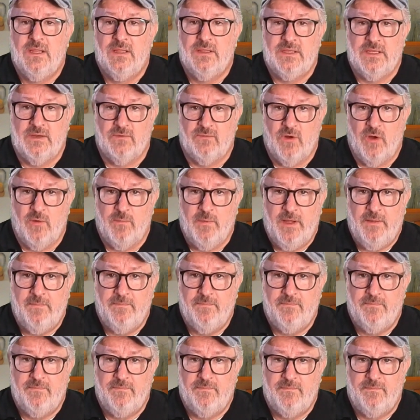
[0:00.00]
The aroma,
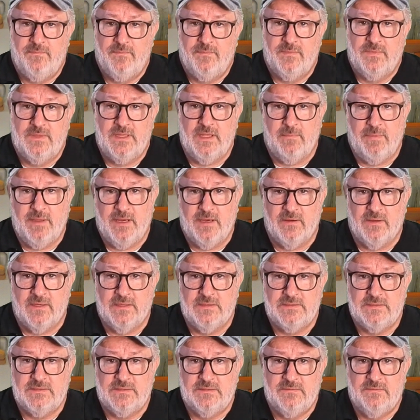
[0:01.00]
the
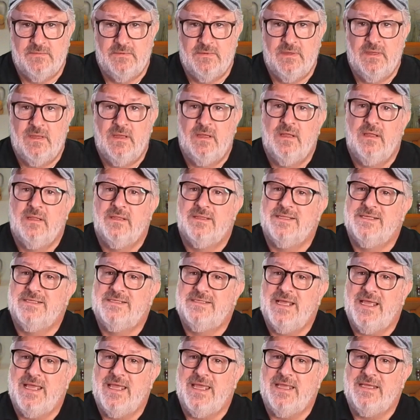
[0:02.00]
appearance, the
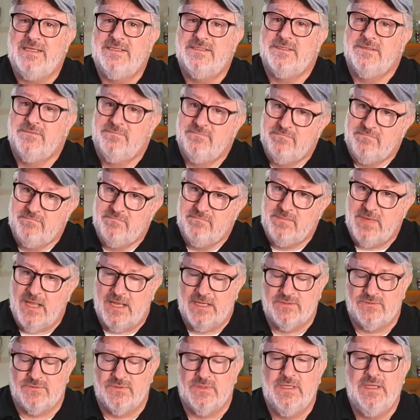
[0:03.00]
taste,
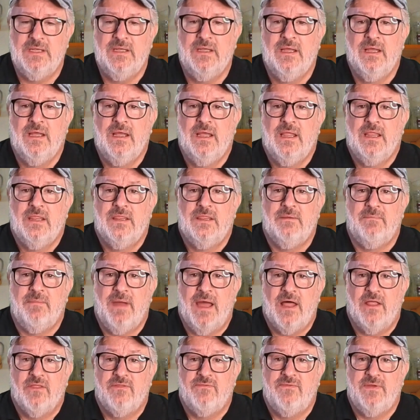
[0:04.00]
naturally, the
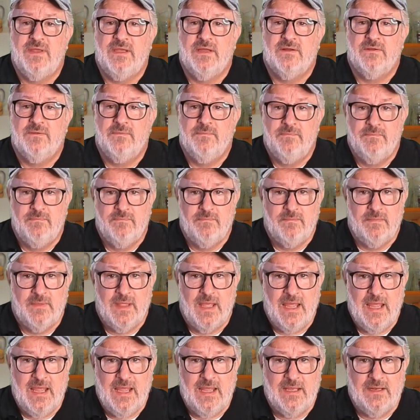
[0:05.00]
mouthfeel,
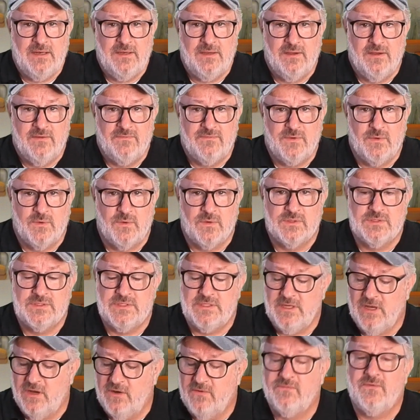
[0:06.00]
and, of course,
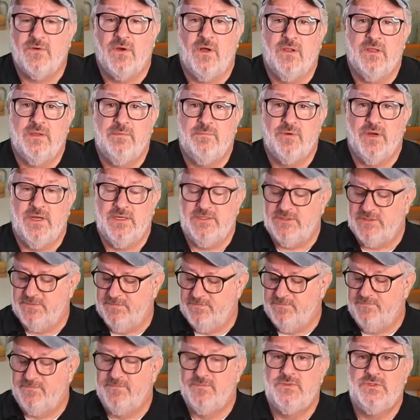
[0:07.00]
the overall impression.